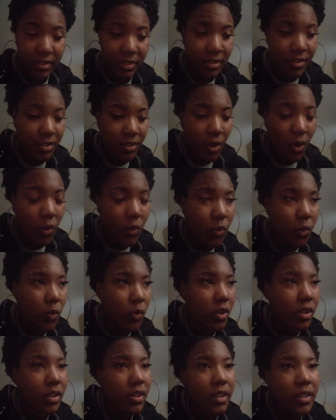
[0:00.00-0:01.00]

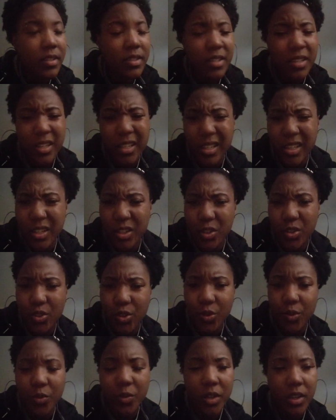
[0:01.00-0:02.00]
So let's get
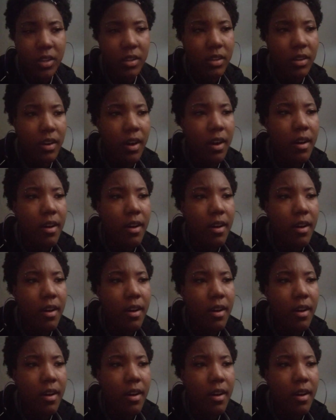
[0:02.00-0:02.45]
into it.